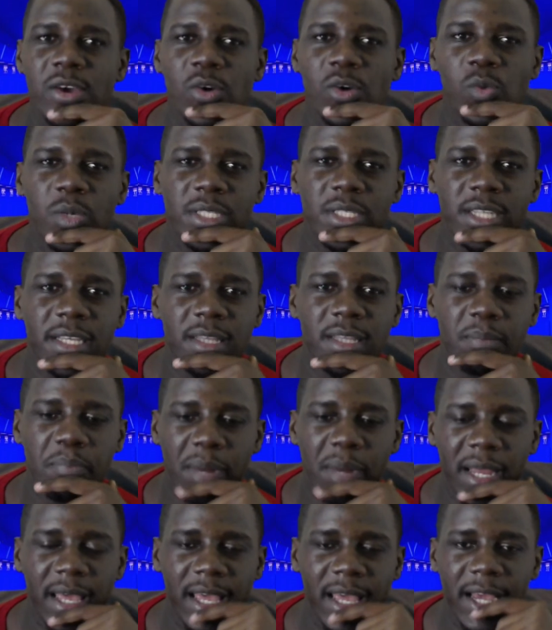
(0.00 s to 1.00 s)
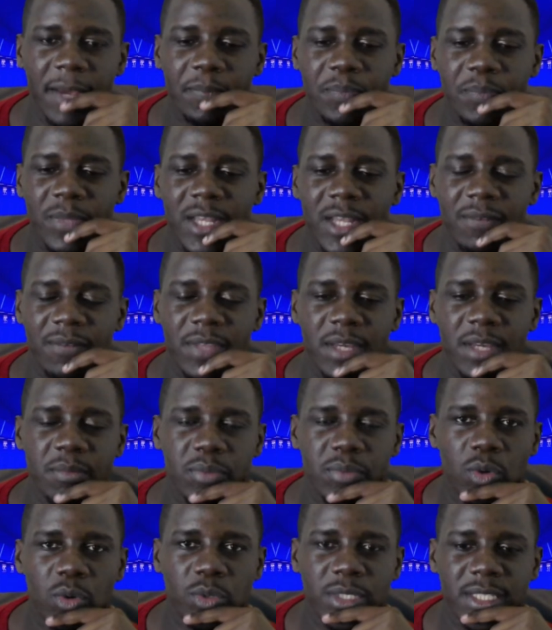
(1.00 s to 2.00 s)
Which other player have they
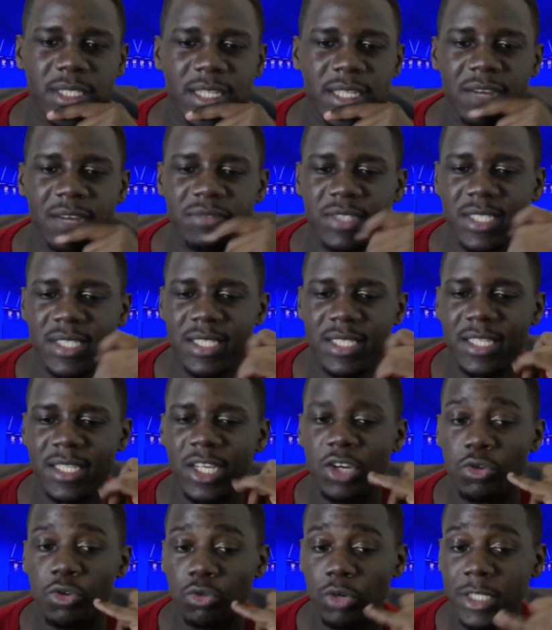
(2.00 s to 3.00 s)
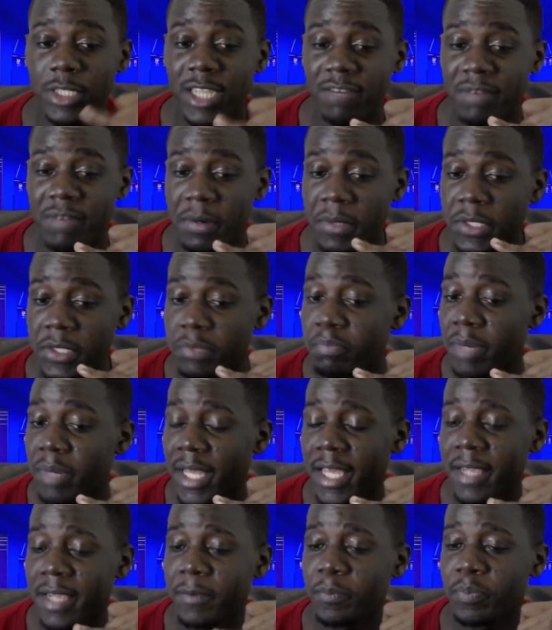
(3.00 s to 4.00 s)
brought in? I've seen Nuno Tavares
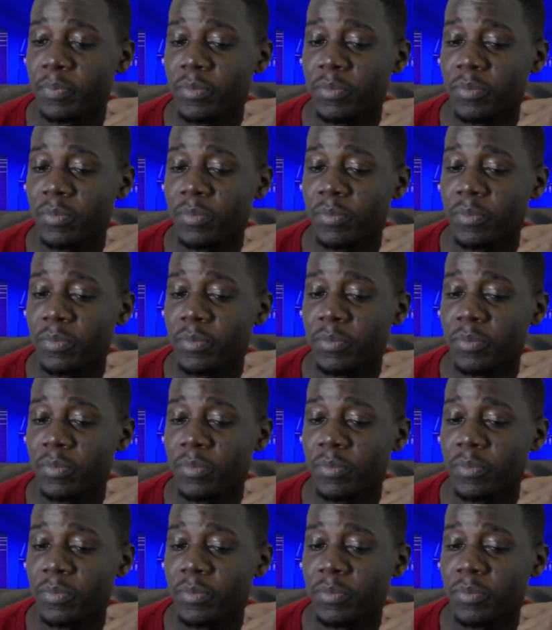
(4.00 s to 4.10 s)
play.